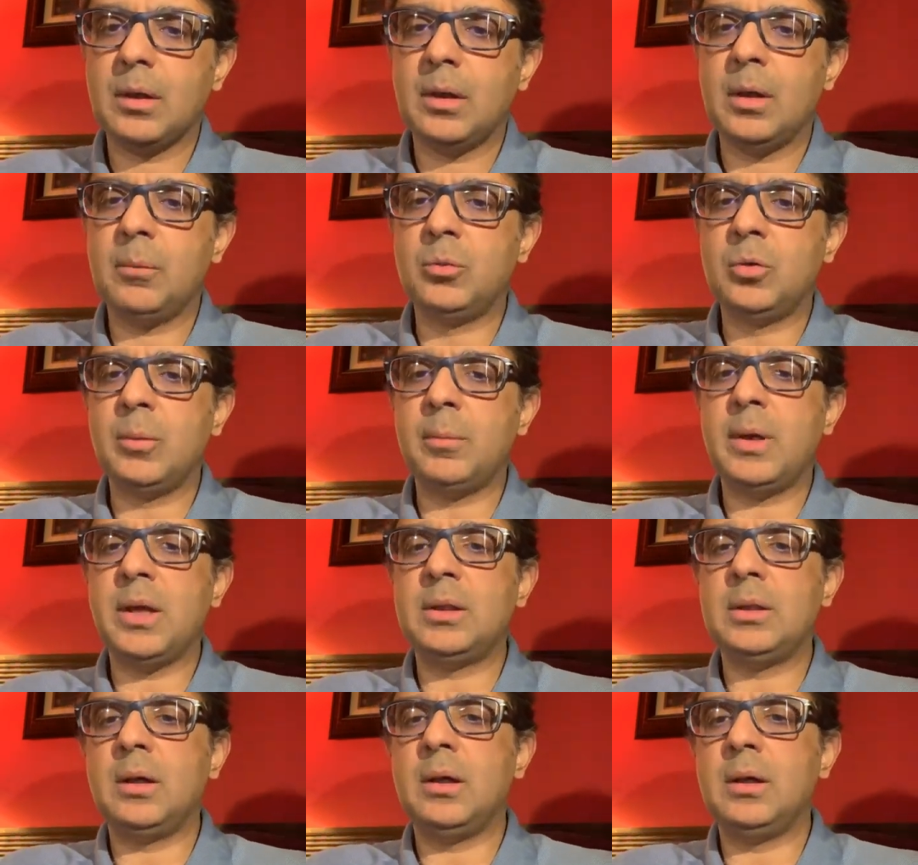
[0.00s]
Abu
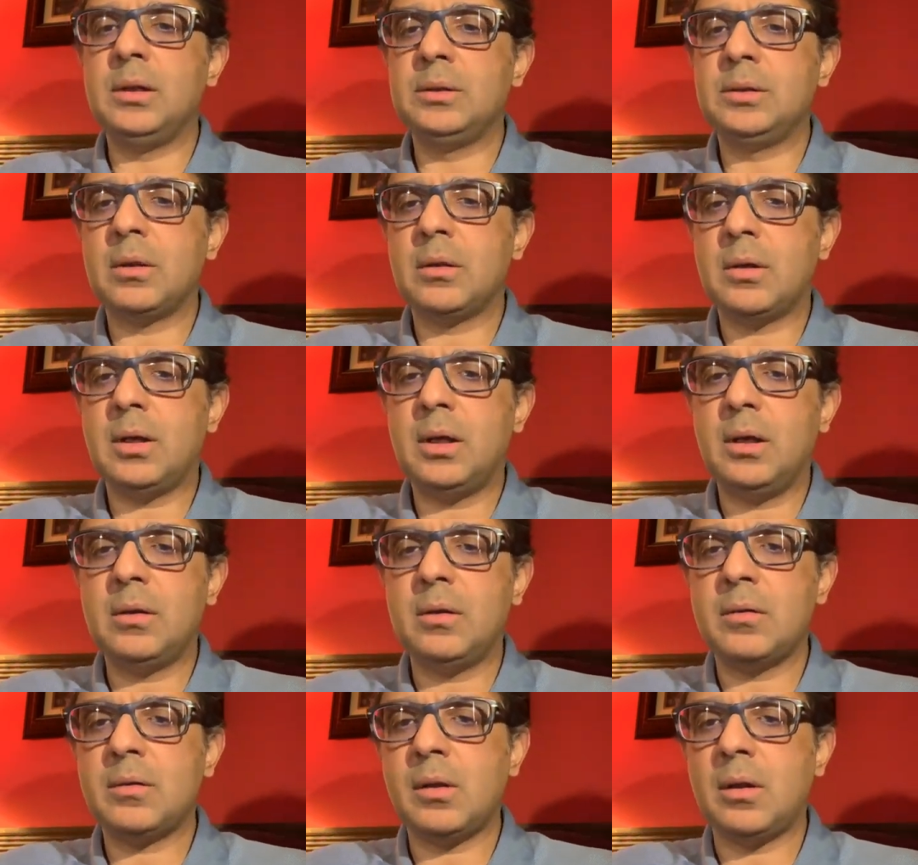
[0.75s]
Ubaida
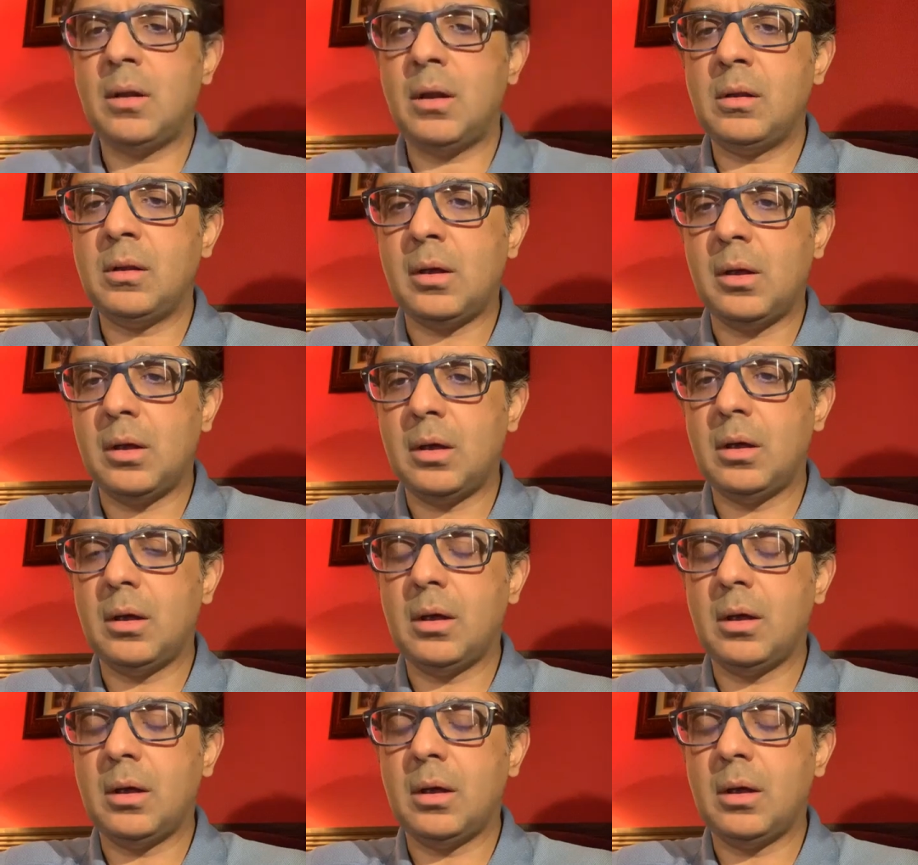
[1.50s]
al-Jarrah radiallahu